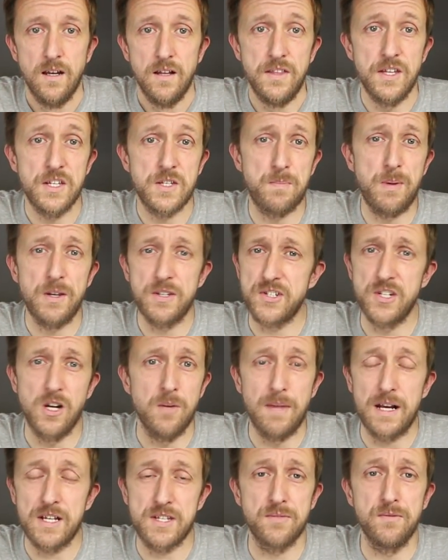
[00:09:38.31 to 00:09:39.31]
This bit's
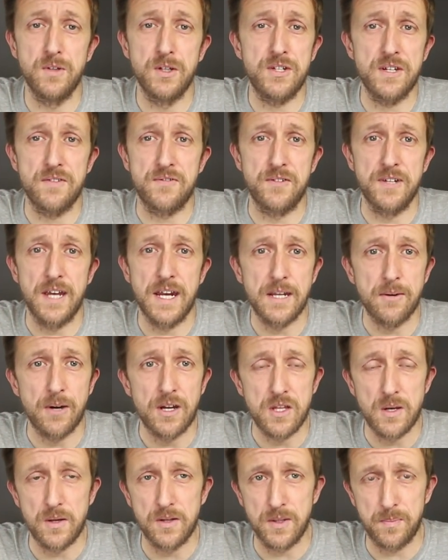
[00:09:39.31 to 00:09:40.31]
not massively different anyway.
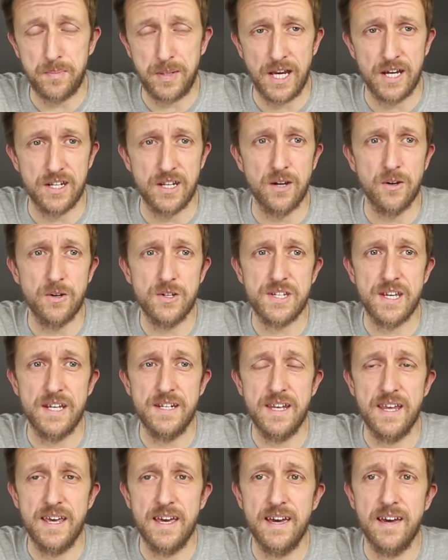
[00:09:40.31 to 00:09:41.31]
The piano is
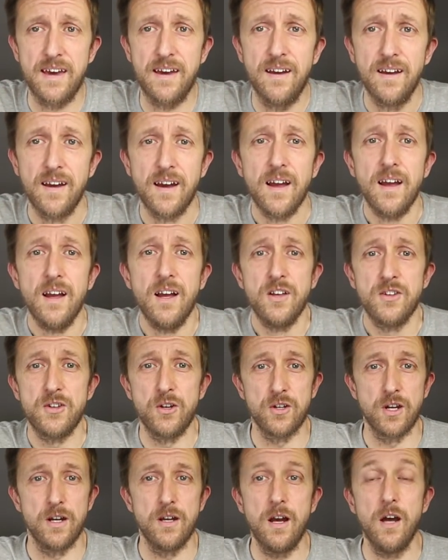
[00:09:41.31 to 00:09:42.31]
in here. So,
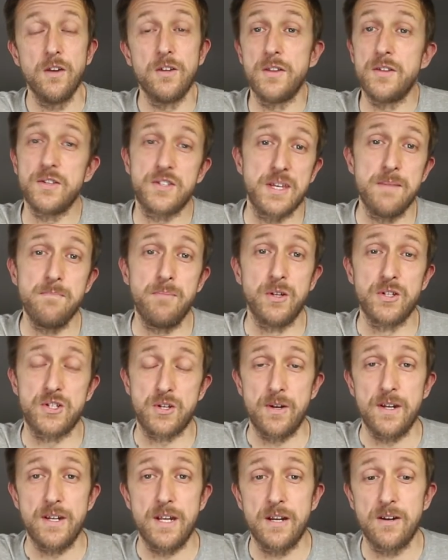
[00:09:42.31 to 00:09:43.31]
oh no, the cymbals
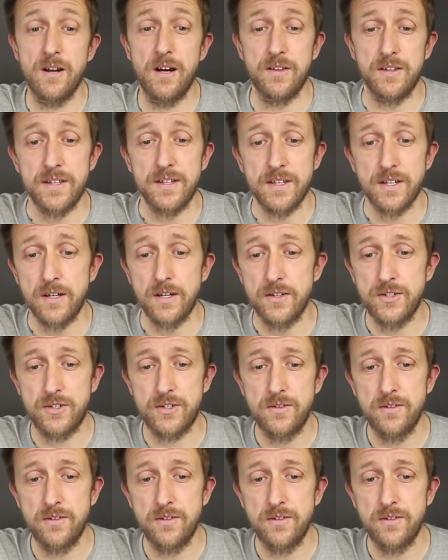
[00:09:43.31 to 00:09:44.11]
are in here, aren't they, dude?